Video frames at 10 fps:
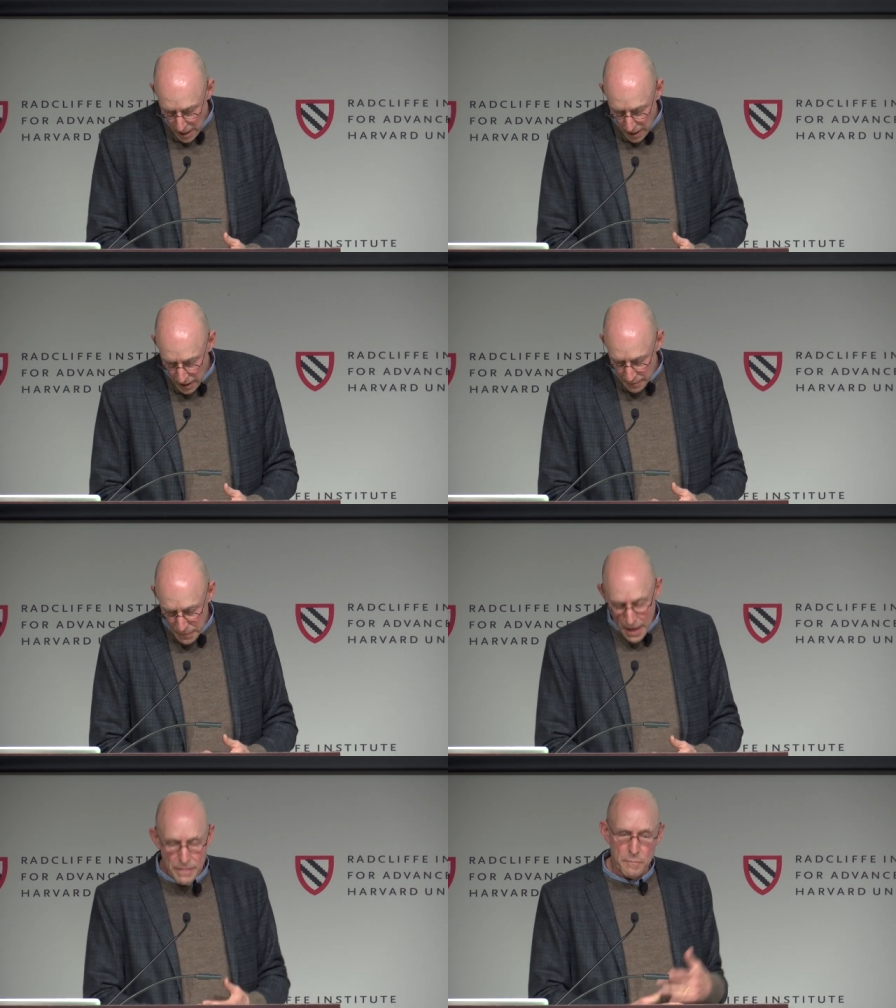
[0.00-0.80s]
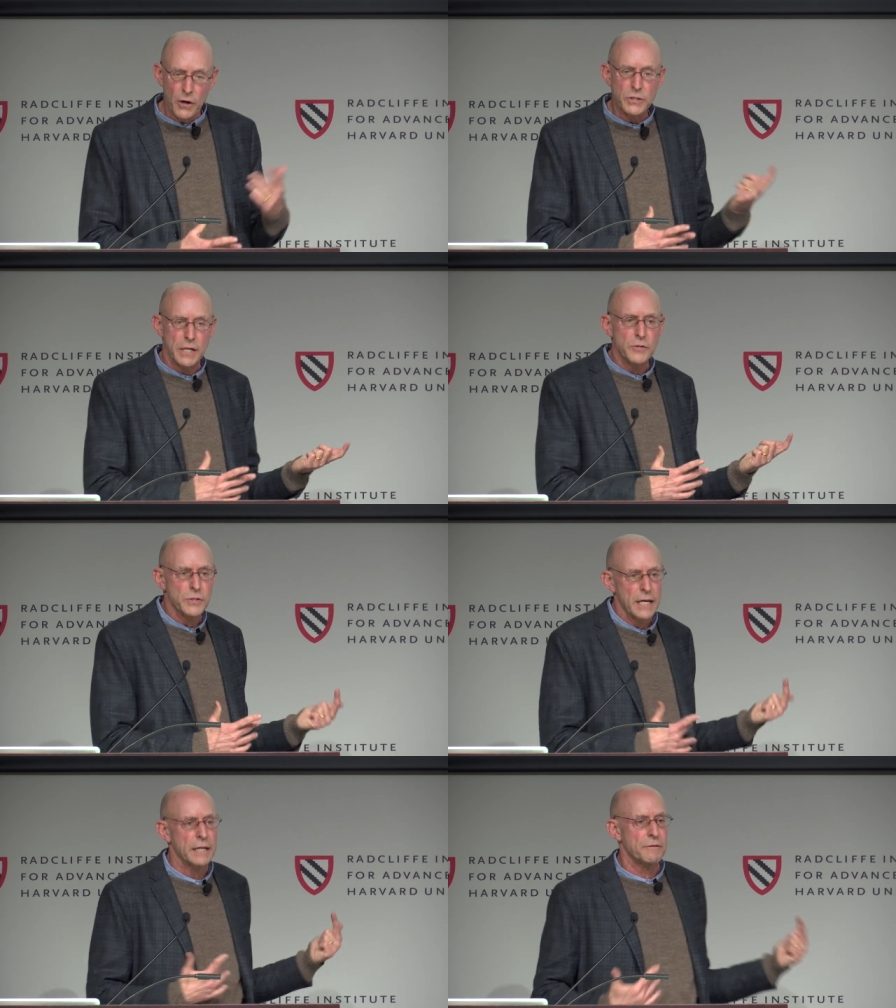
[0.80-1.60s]
Um, the most
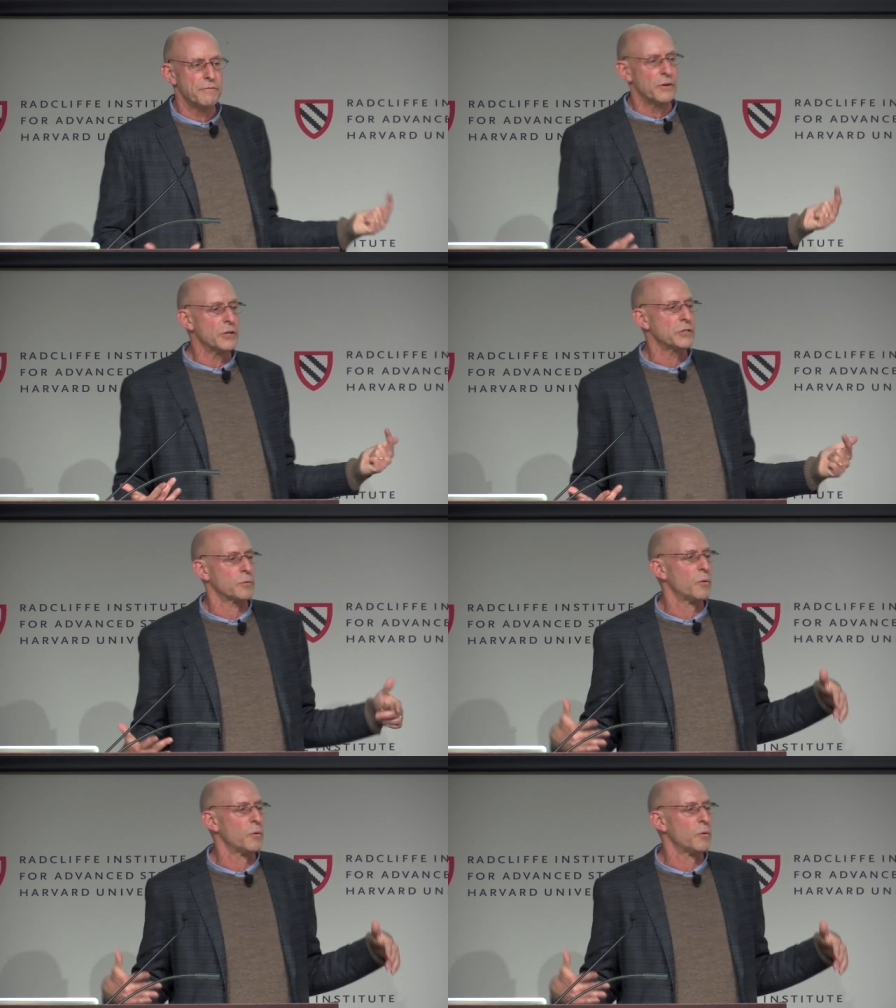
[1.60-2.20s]
interesting and the first